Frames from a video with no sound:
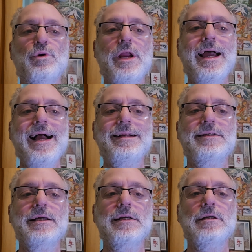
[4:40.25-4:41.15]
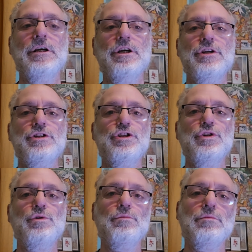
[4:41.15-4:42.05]
reacting
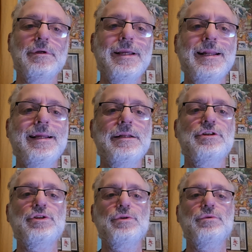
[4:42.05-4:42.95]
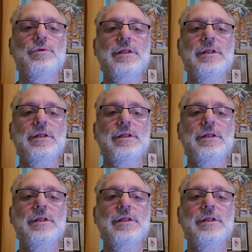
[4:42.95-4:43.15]
to getting into